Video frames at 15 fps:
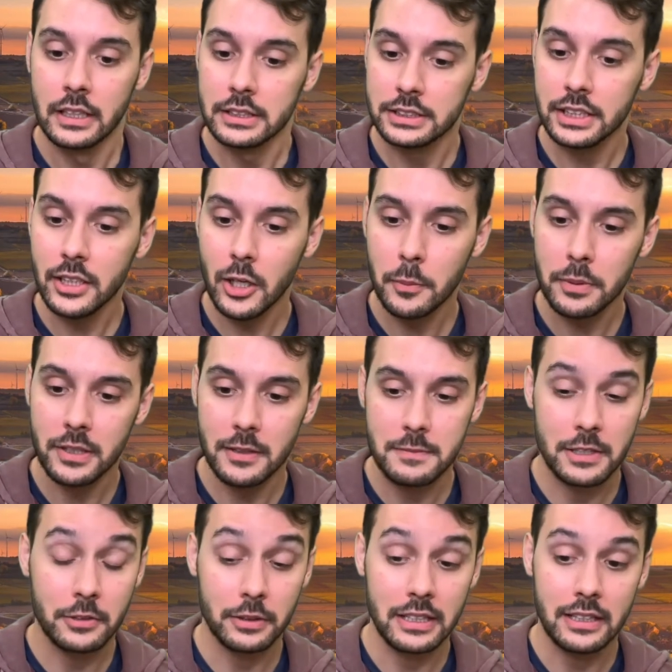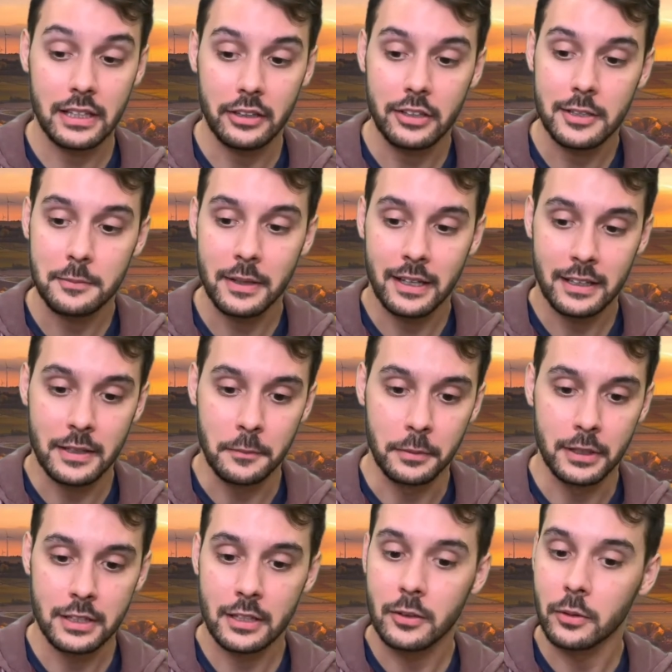She opened up the green carrying bag and
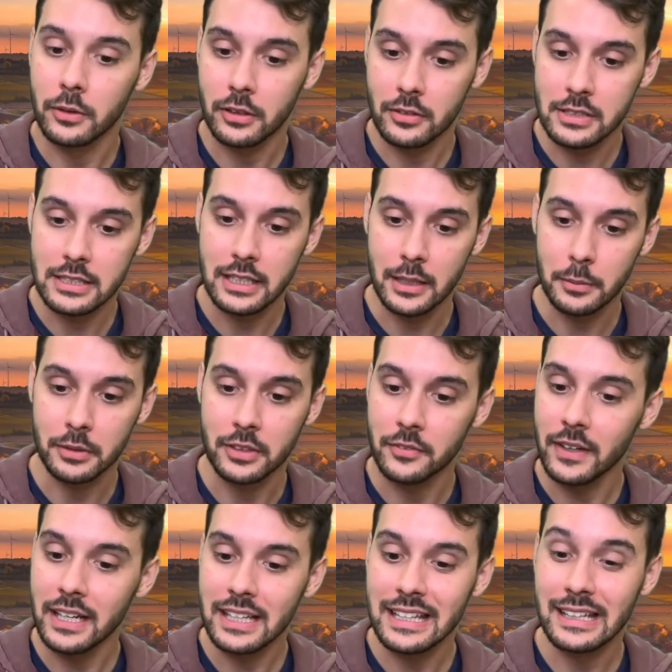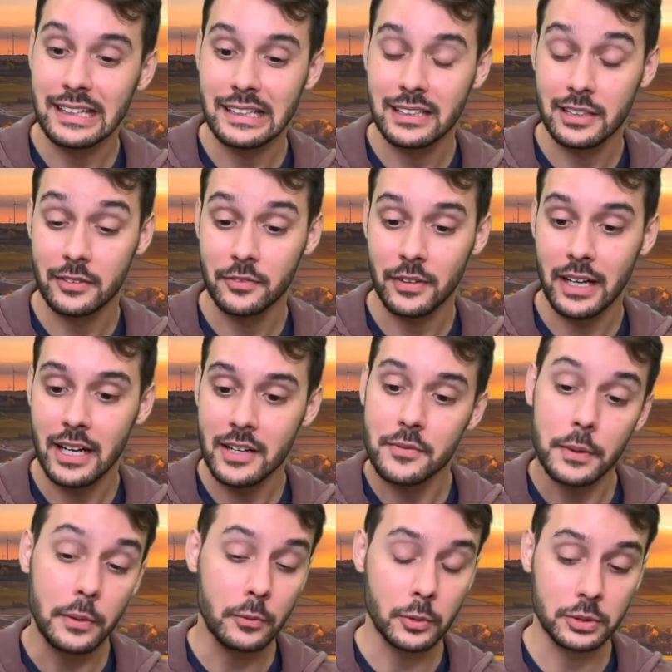put the corn on the table, dividing it into 5
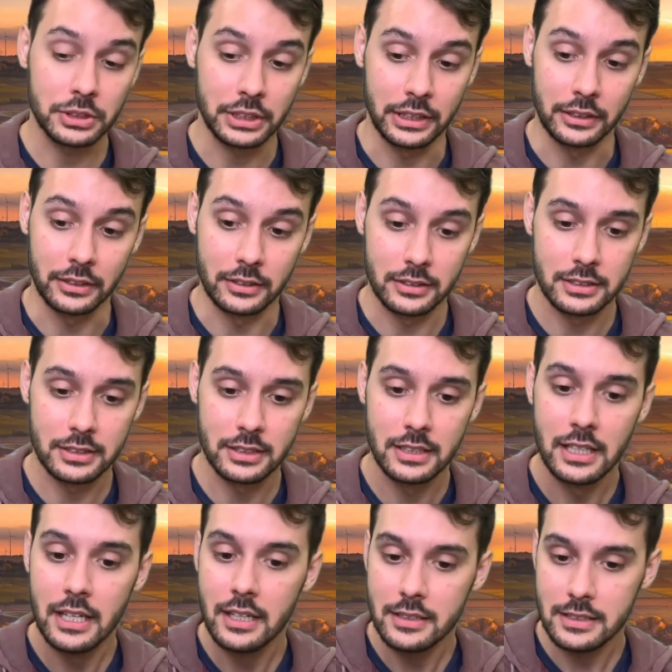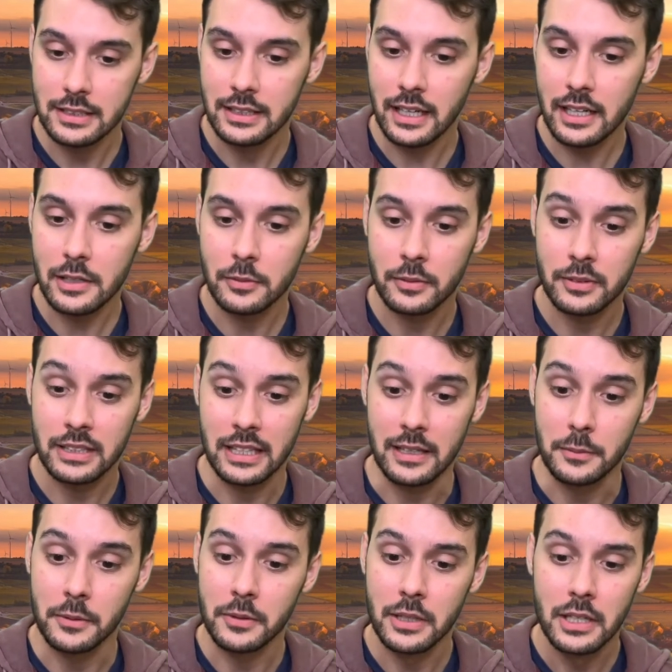equal shares. The dining room
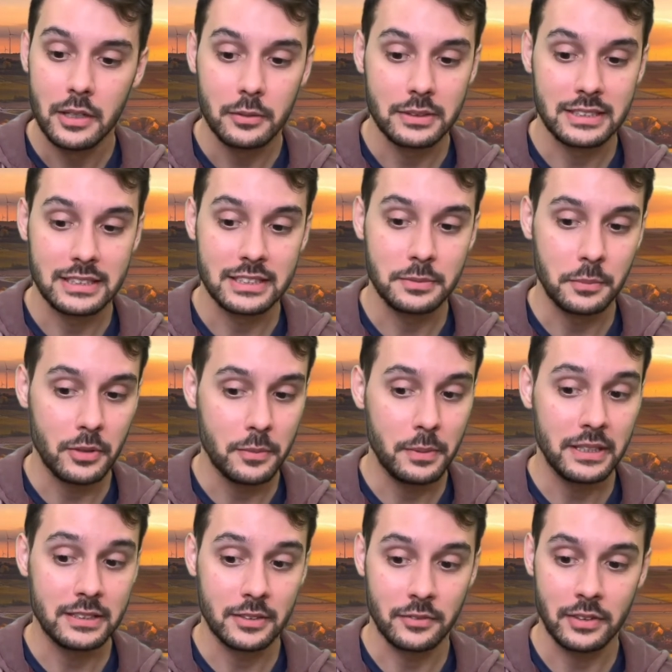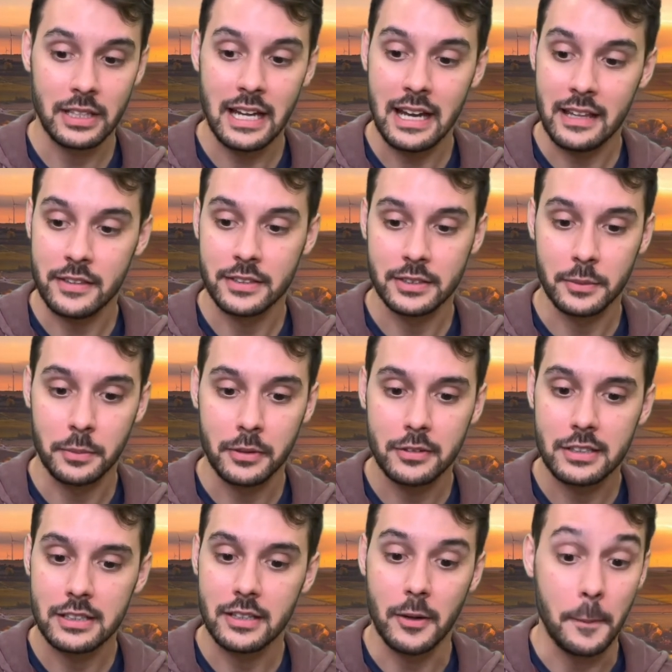table was a smooth piece of lath,
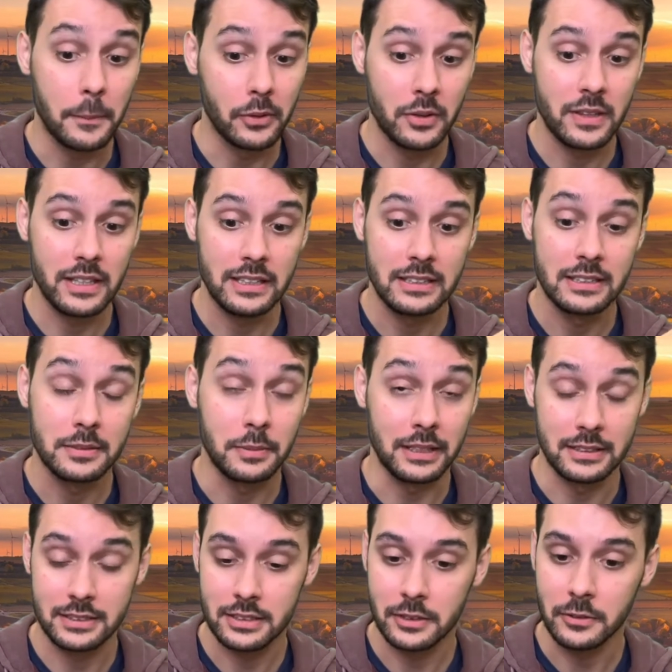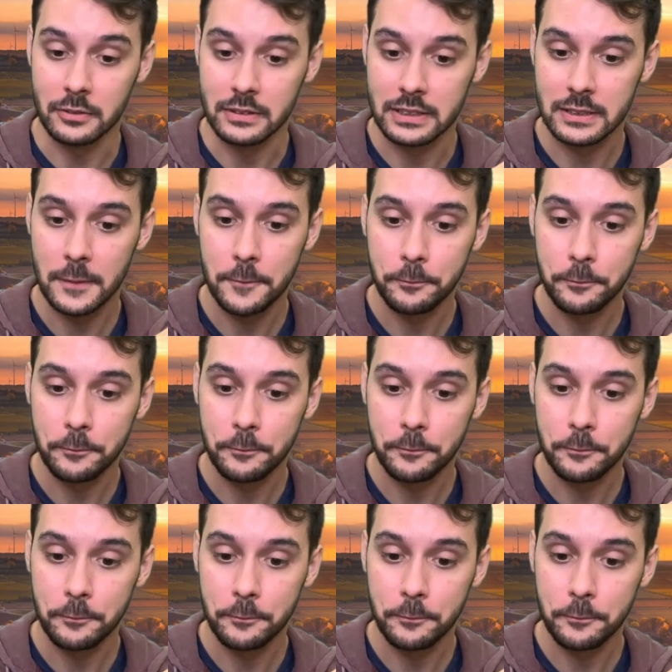supported on both ends by stones.